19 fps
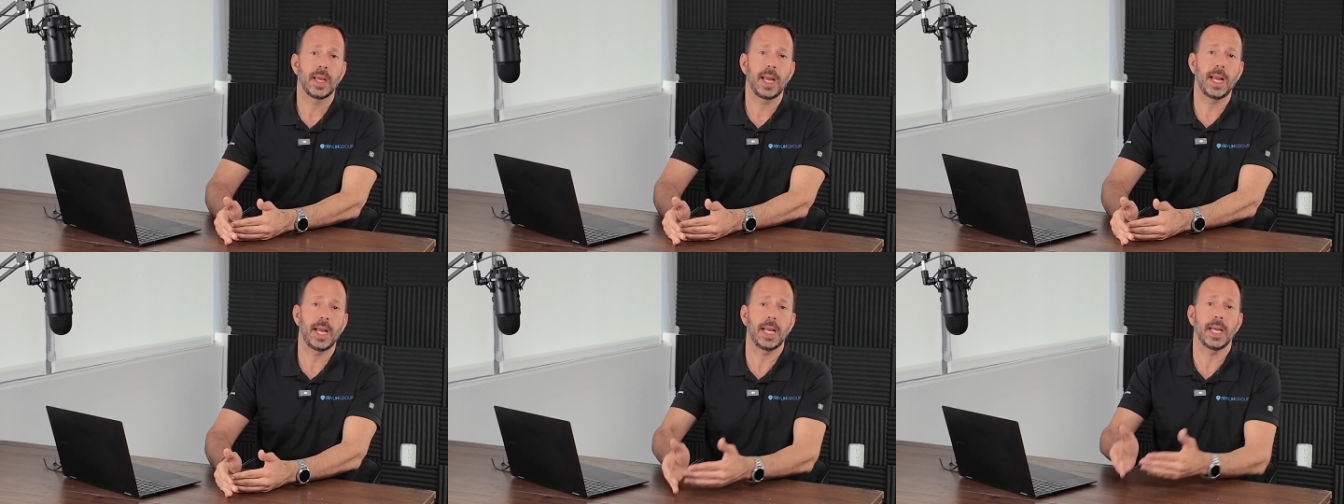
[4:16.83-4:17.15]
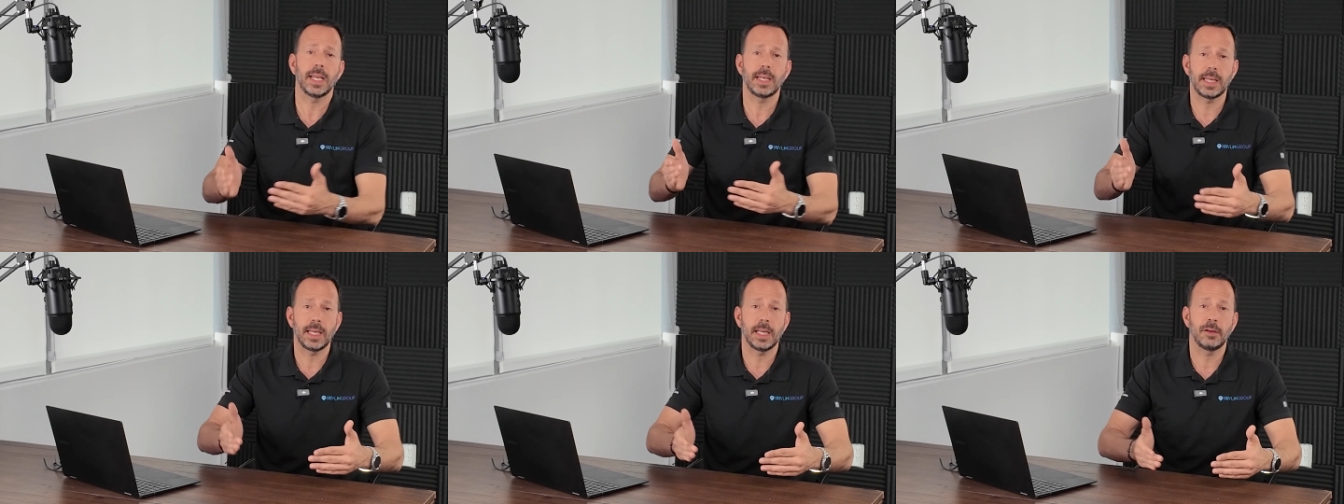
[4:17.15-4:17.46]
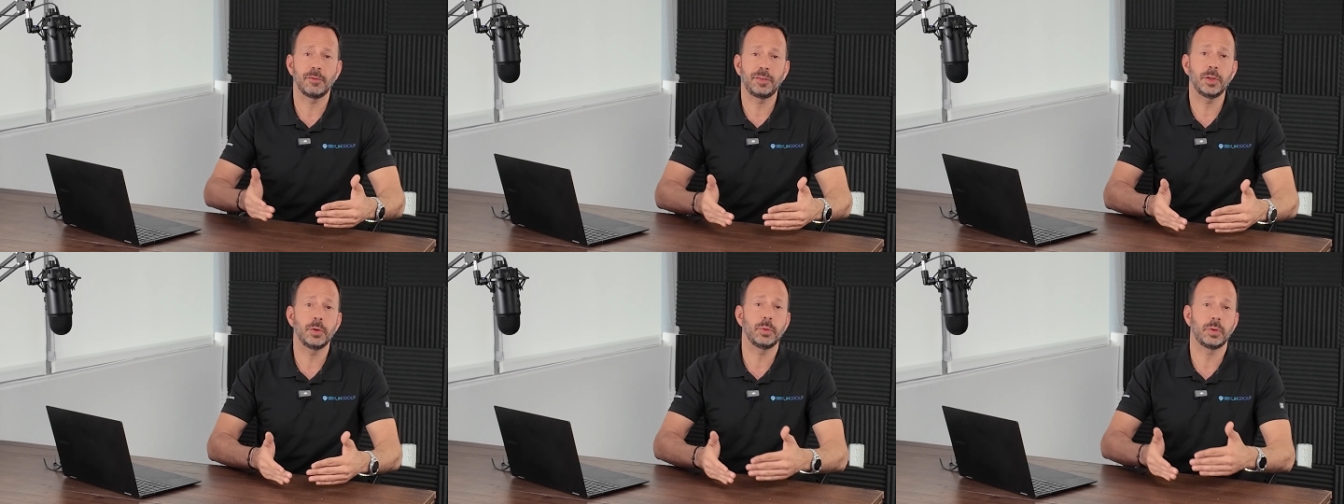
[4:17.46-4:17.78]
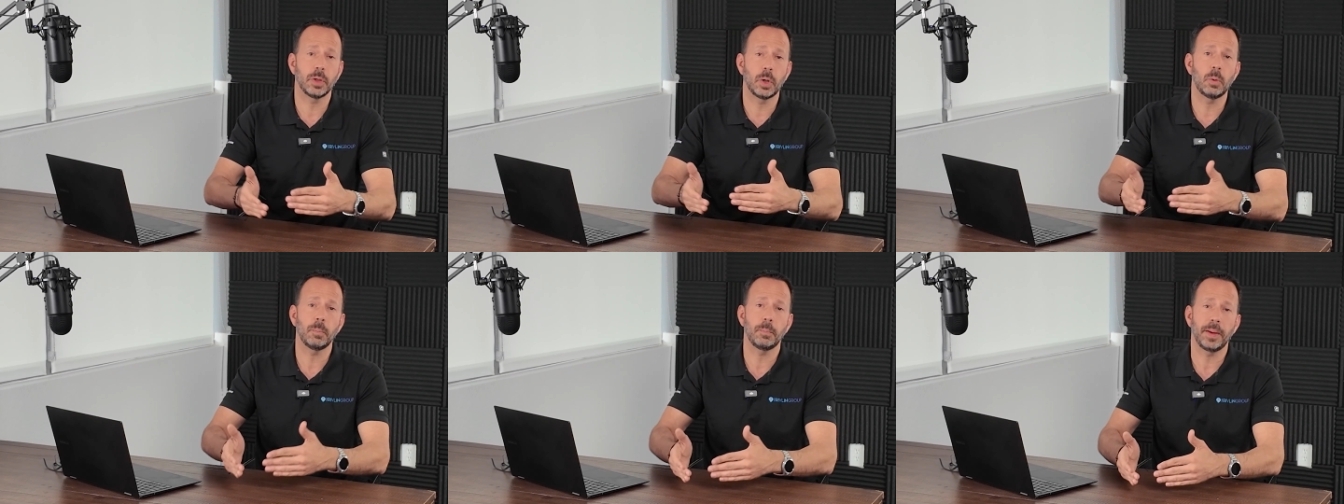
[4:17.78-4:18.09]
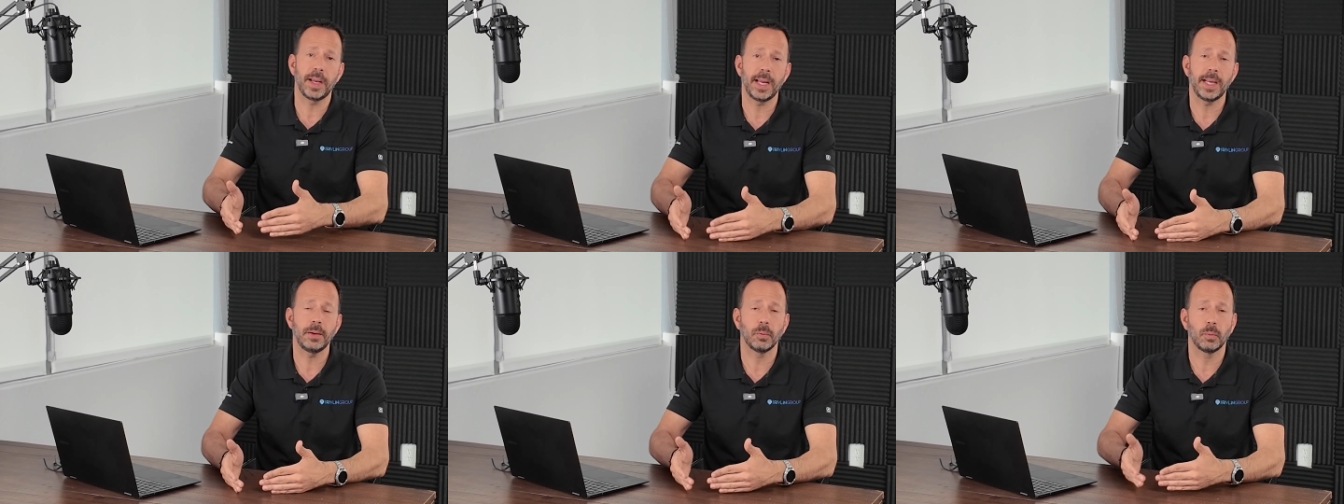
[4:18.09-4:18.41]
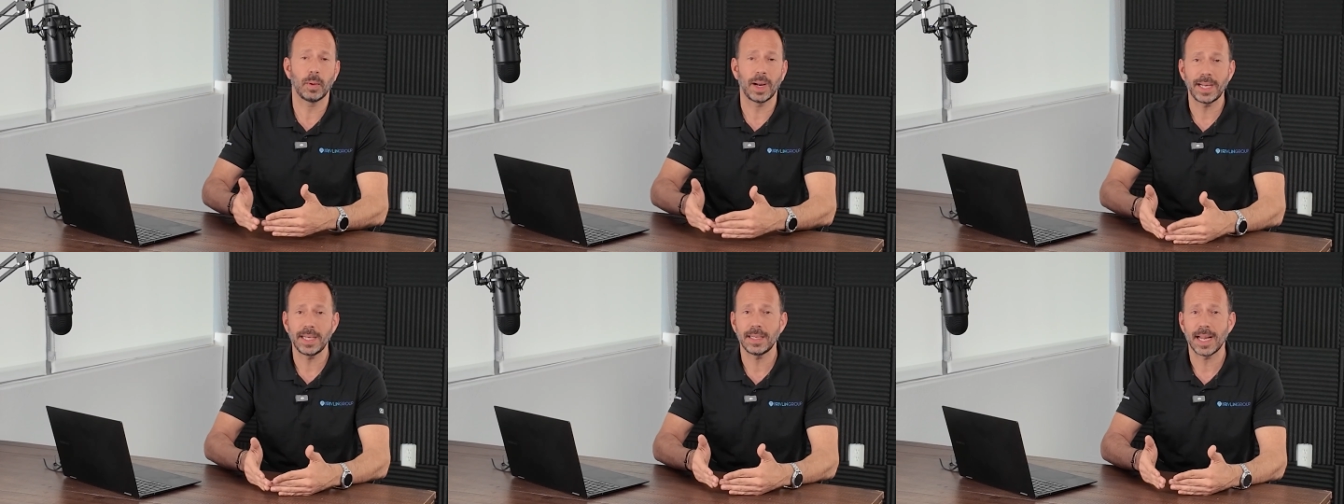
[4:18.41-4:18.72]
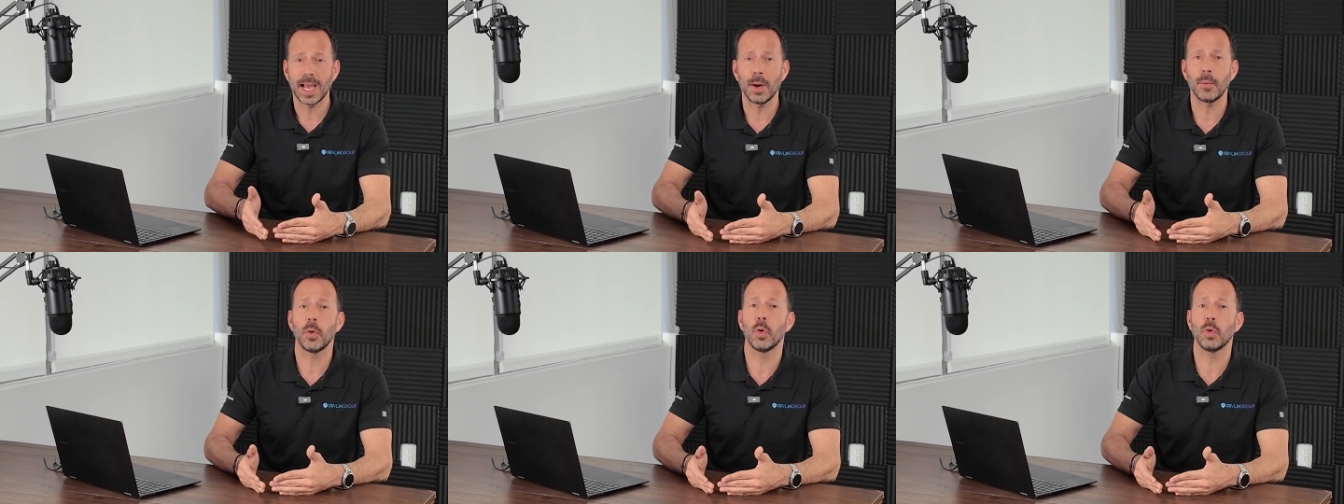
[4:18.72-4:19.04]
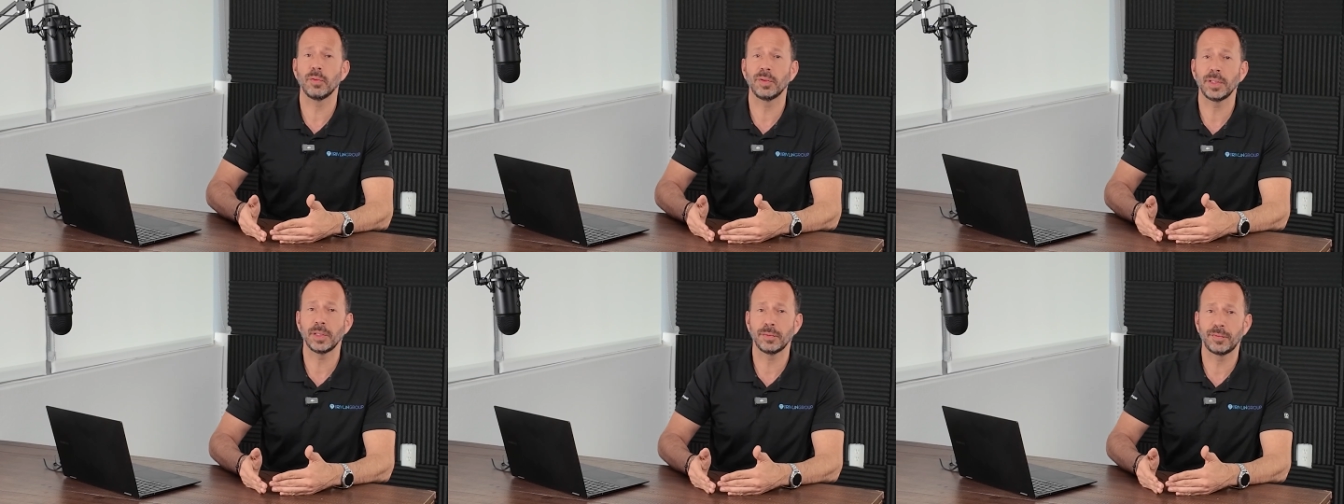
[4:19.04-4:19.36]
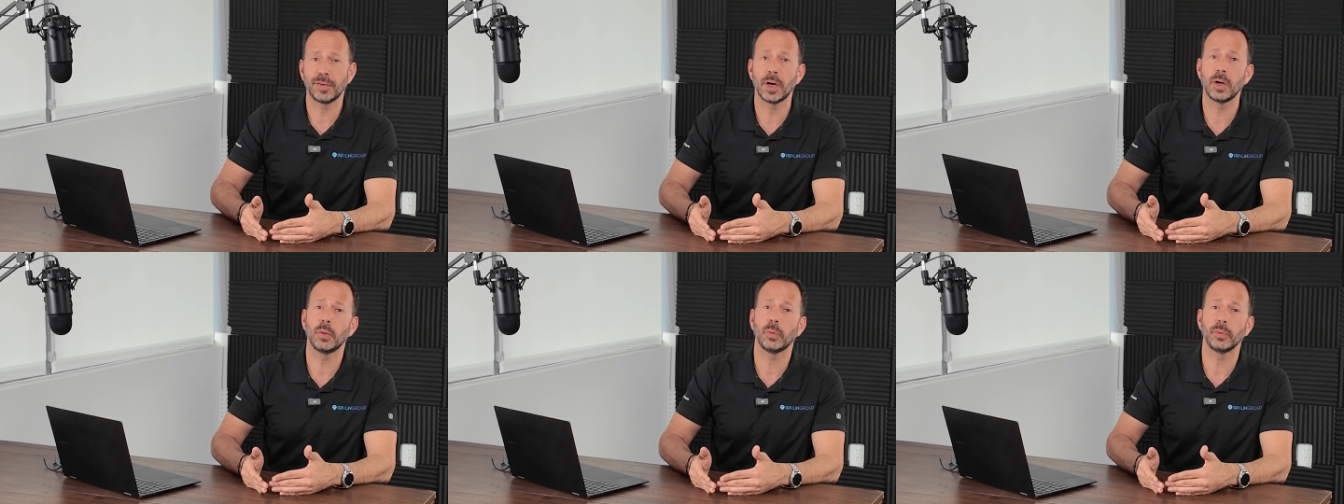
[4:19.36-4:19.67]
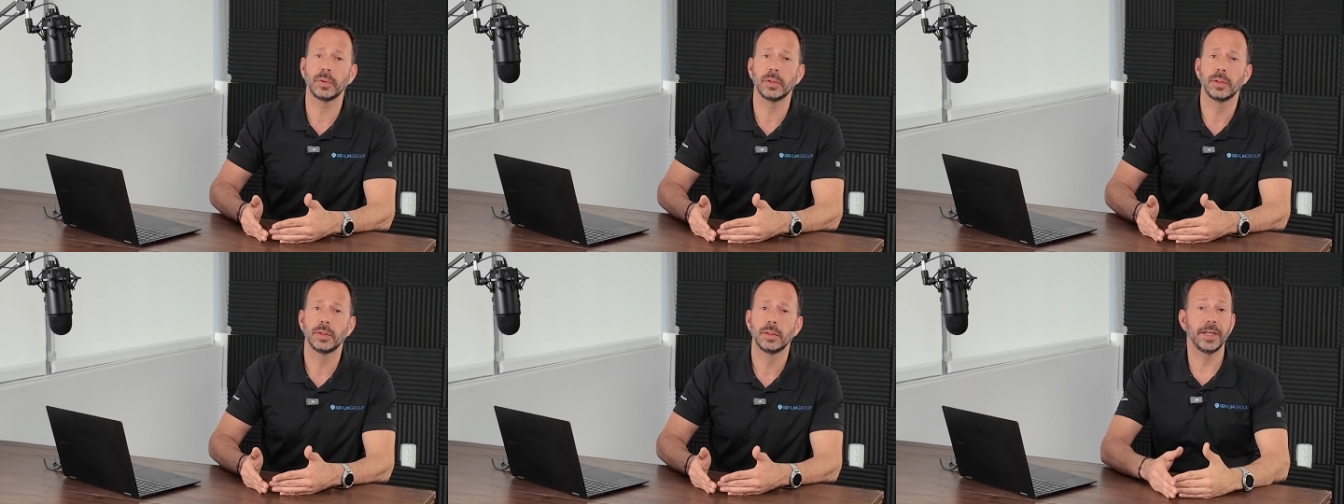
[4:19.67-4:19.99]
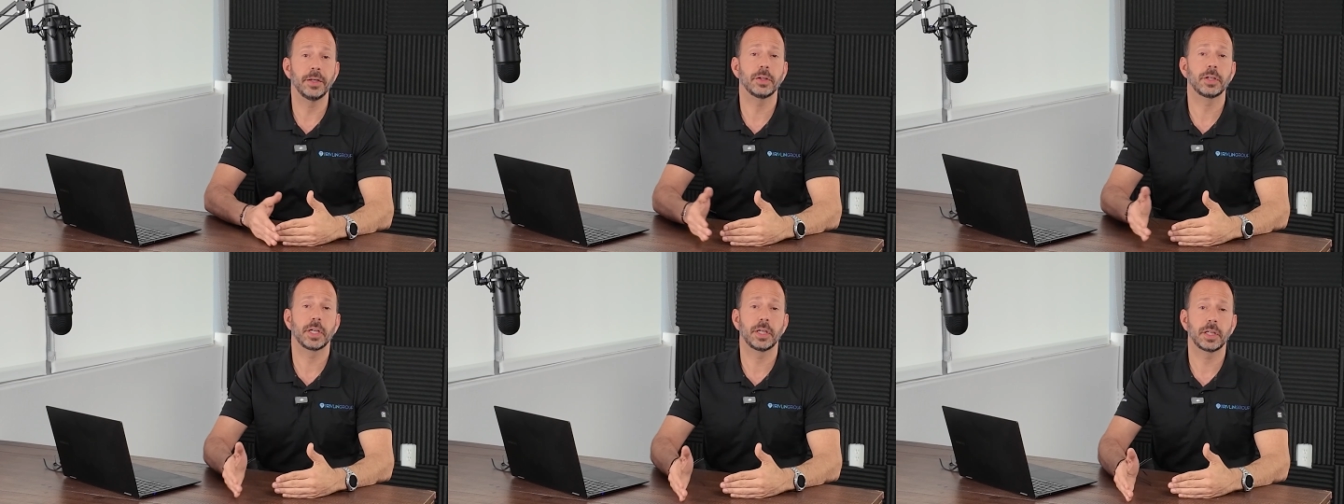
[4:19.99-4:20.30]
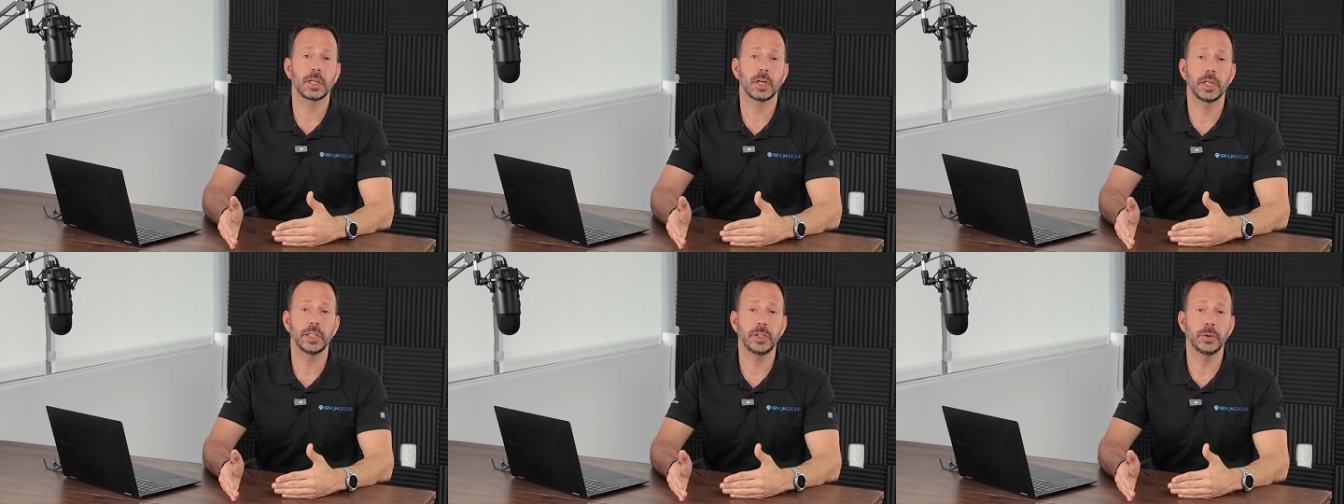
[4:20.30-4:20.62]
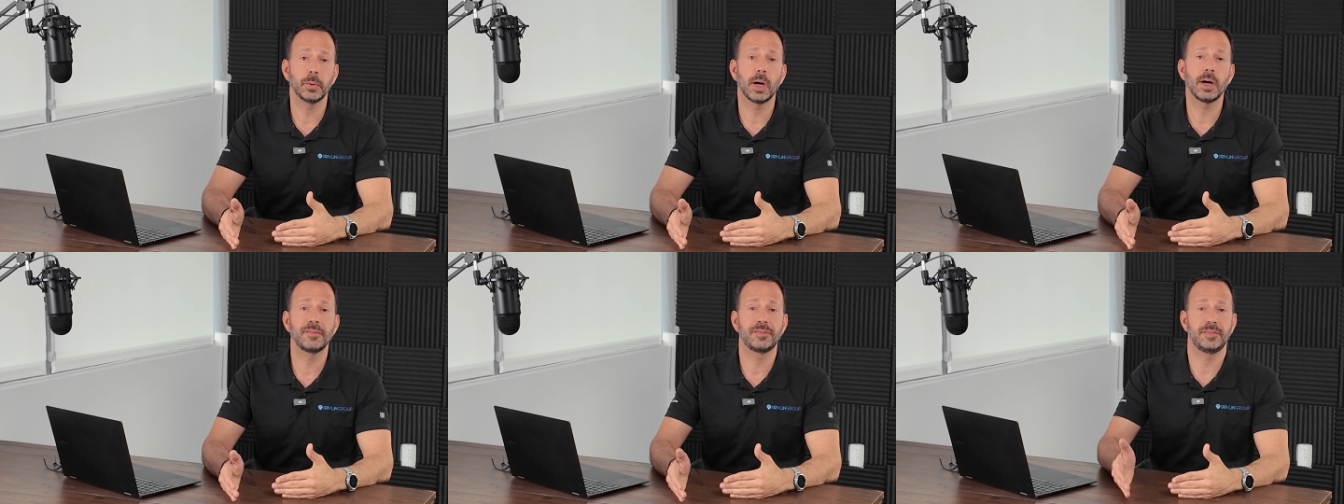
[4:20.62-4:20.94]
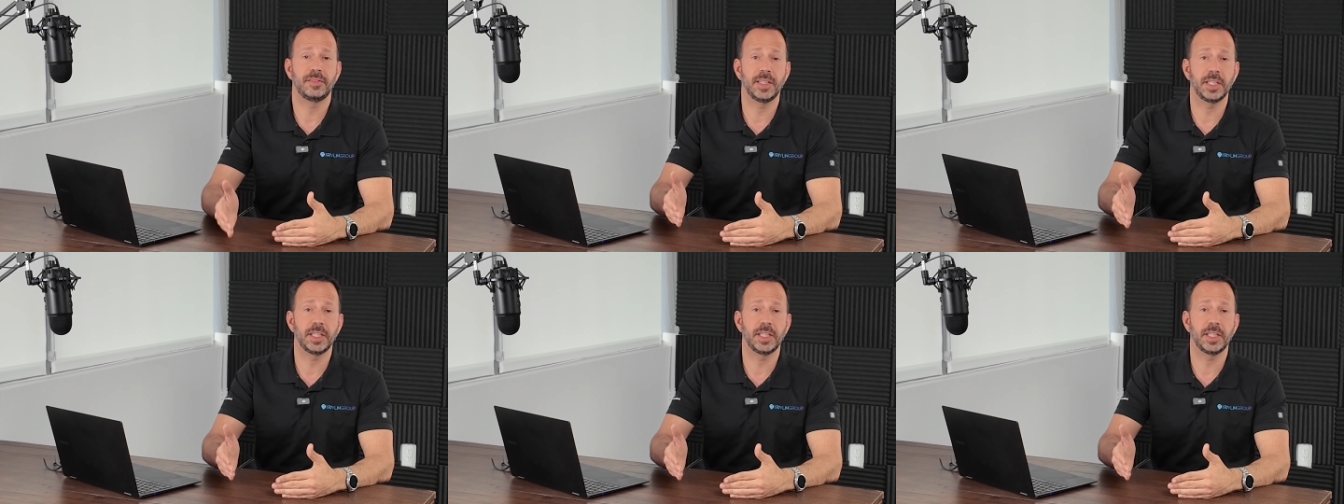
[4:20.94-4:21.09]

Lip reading: And if you don't pay right now over the phone, they are going to cut you off